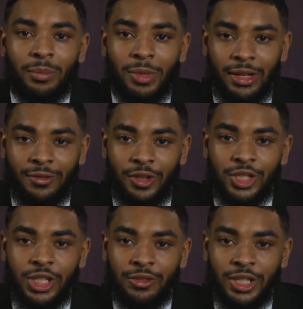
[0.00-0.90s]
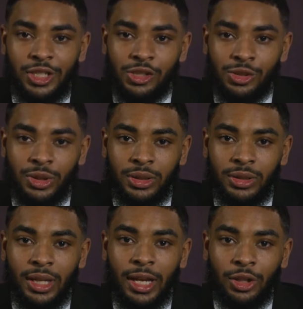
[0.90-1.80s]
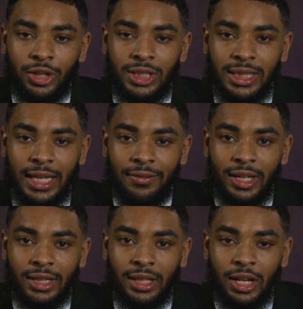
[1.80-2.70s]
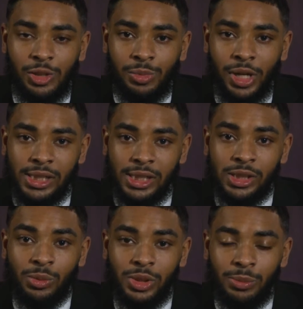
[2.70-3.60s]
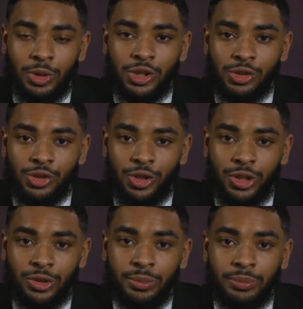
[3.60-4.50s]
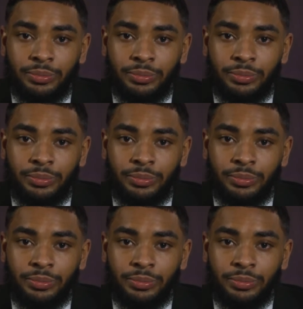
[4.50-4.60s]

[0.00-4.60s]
Being a first-generation student and learning to navigate the college process was a personal struggle.